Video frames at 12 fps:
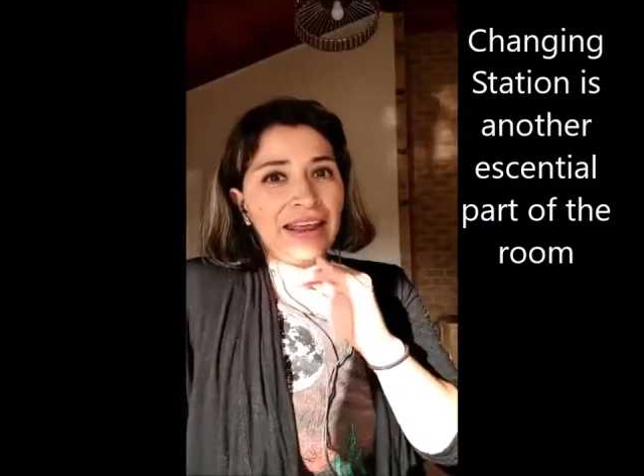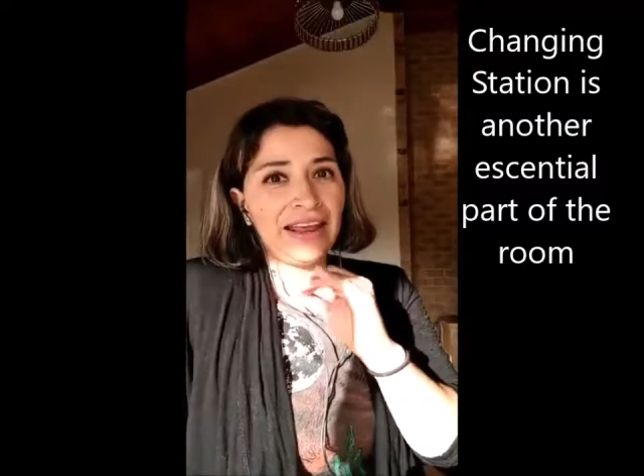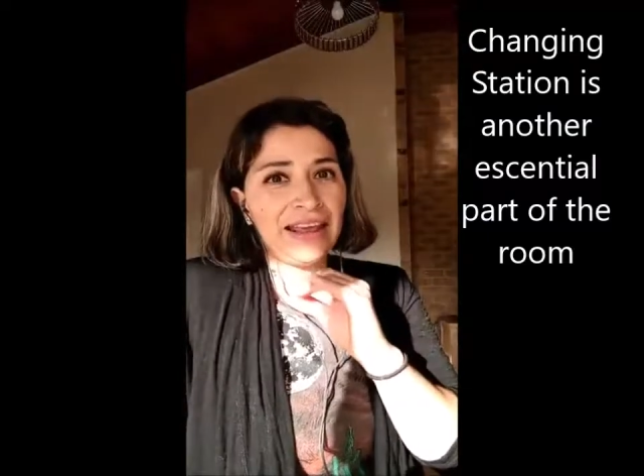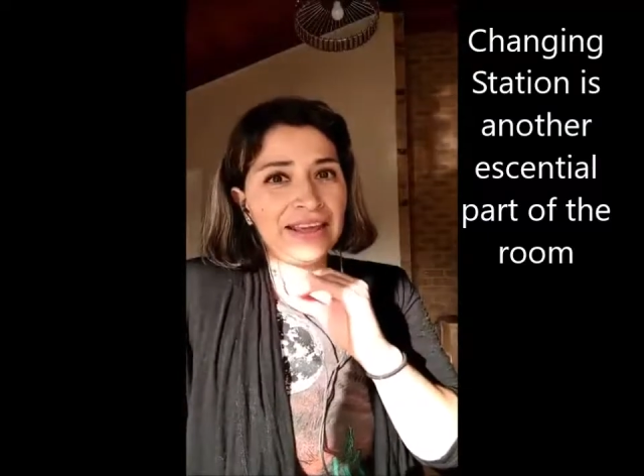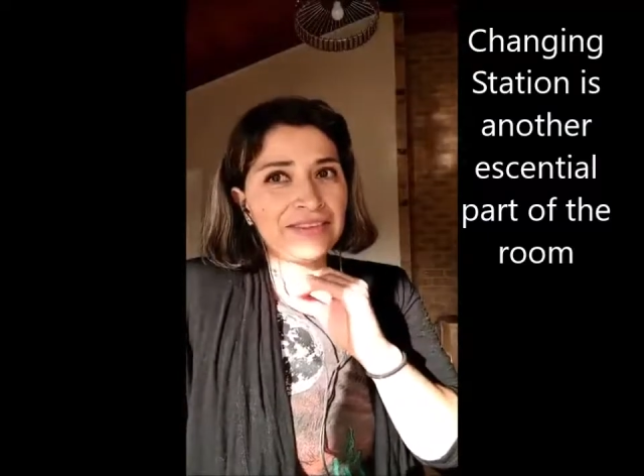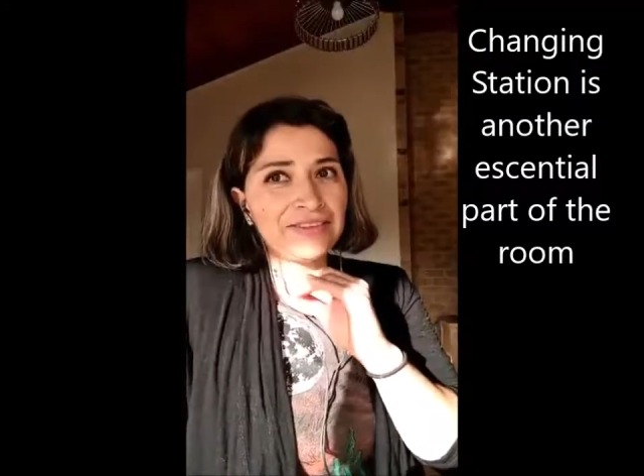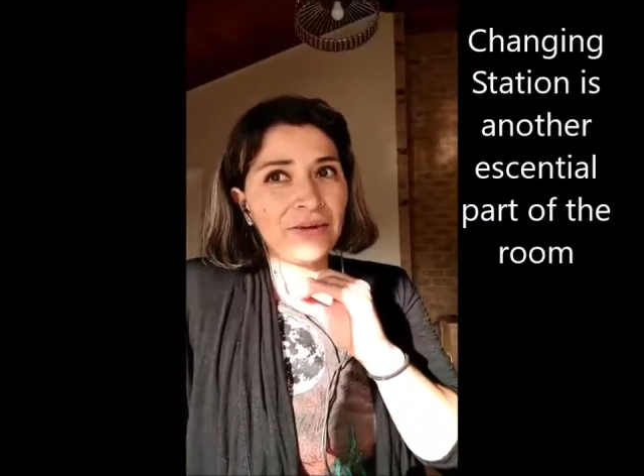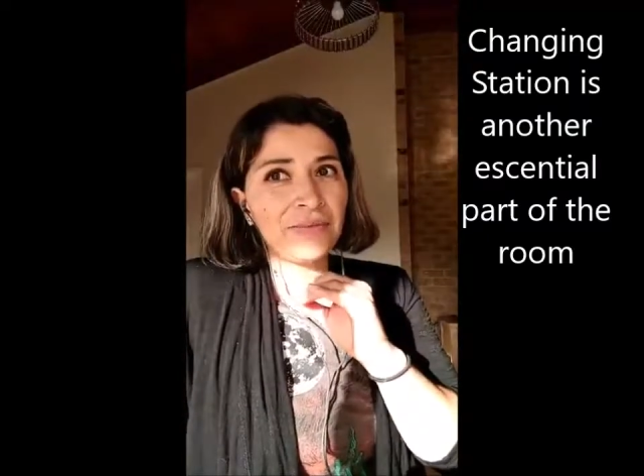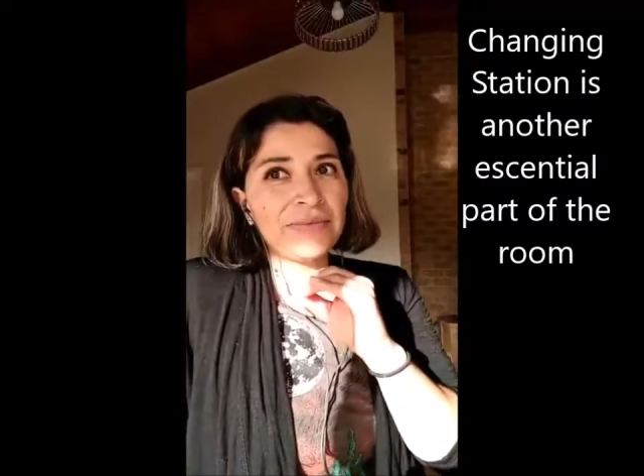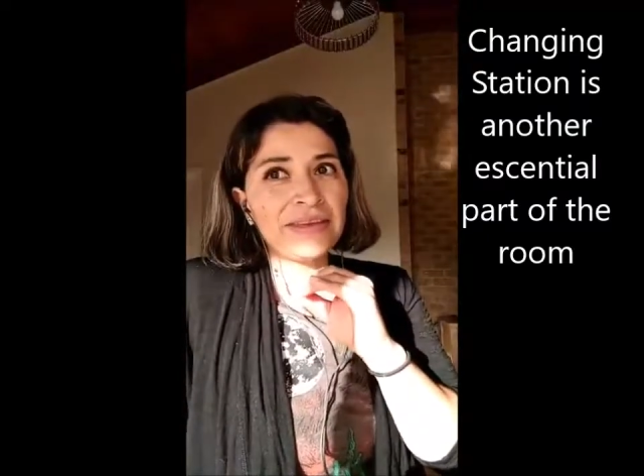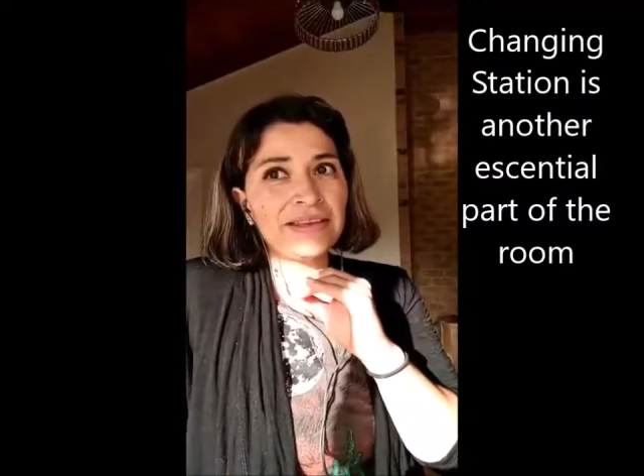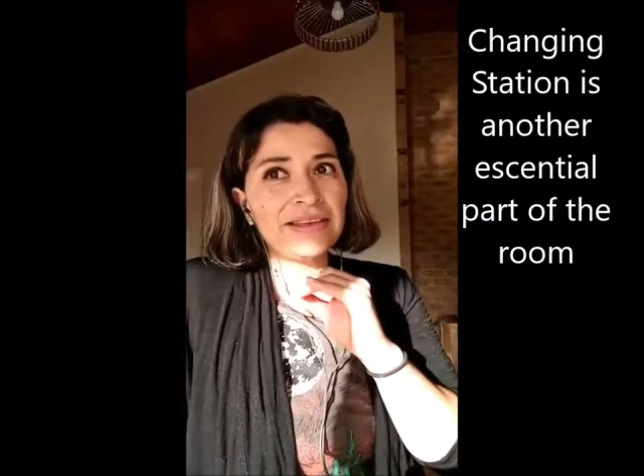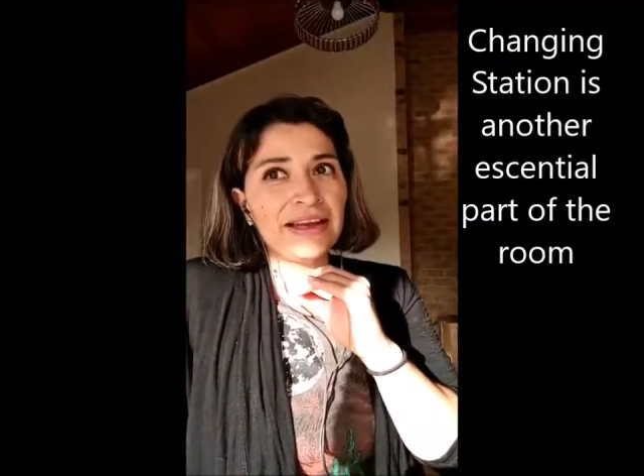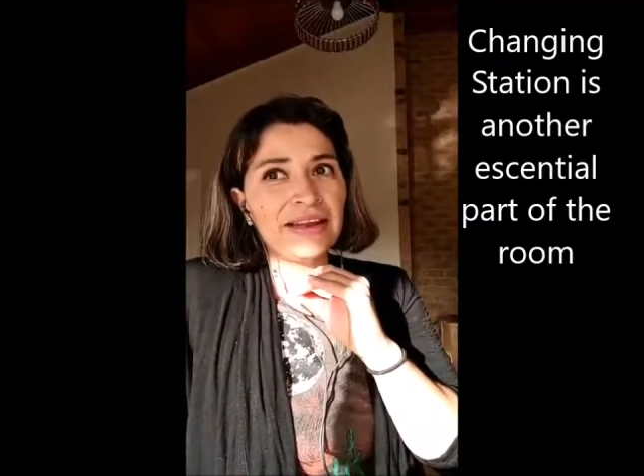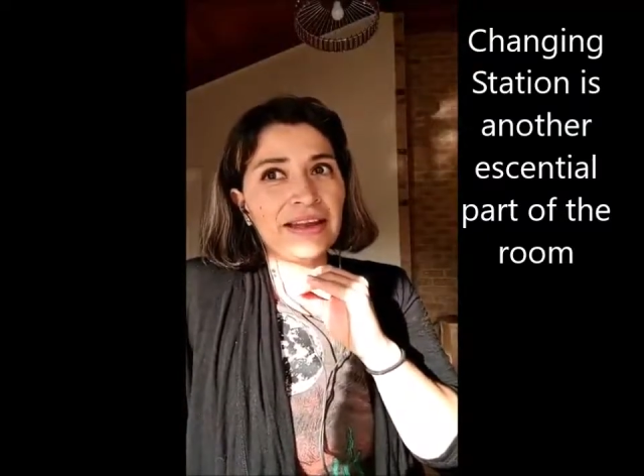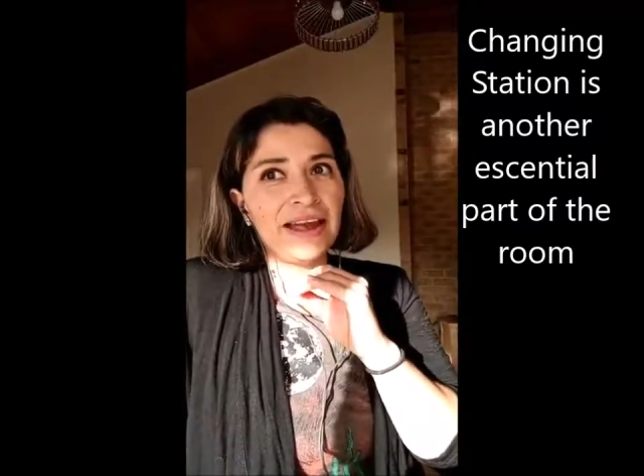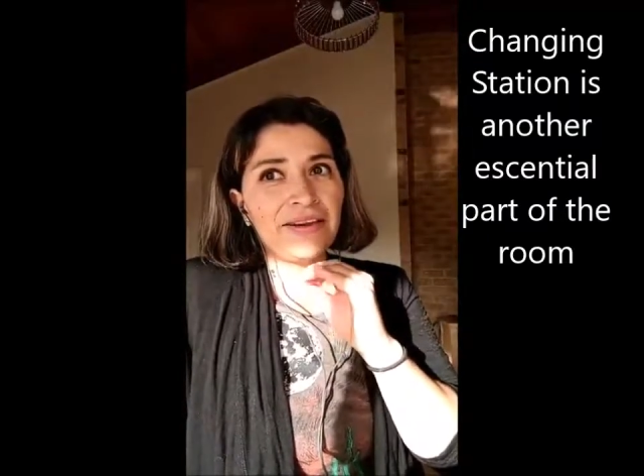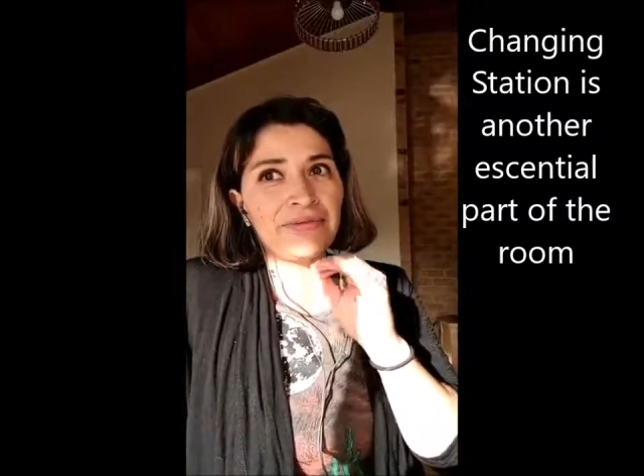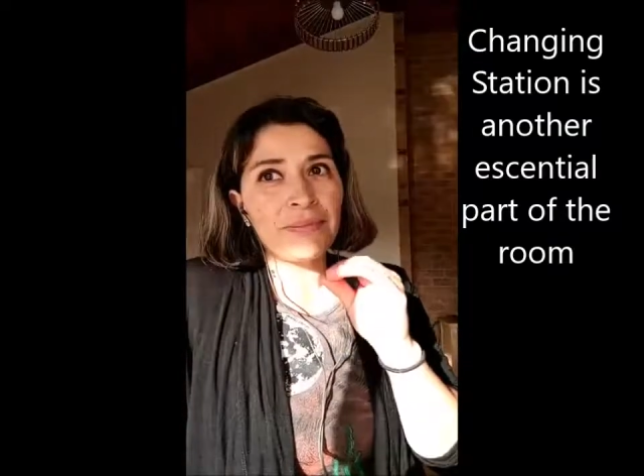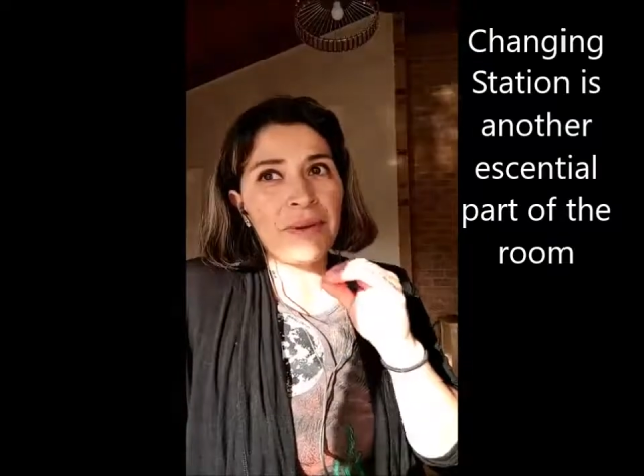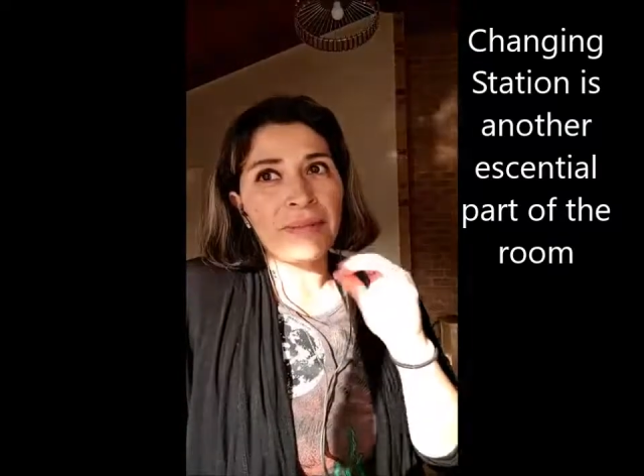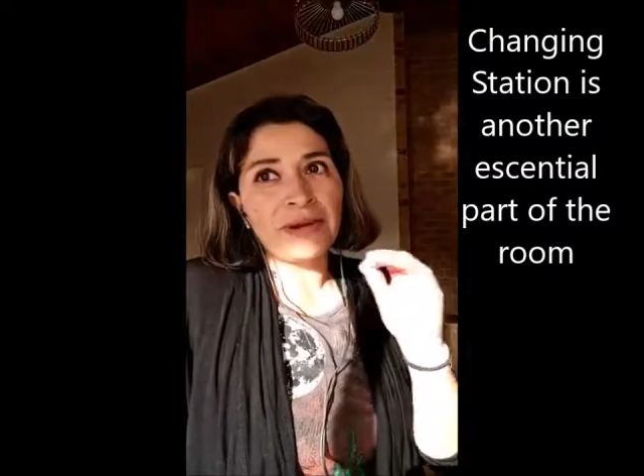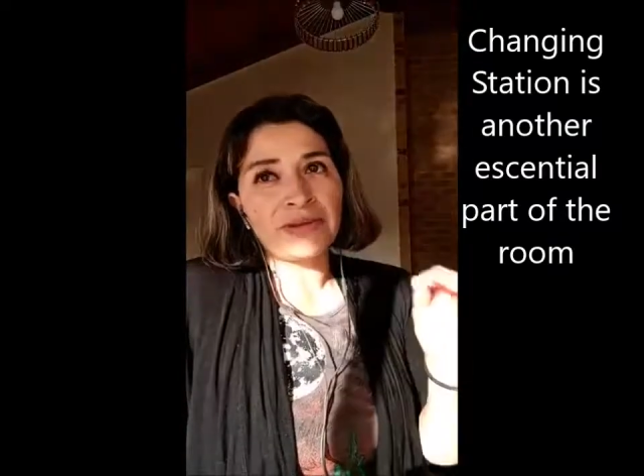it's something that I remember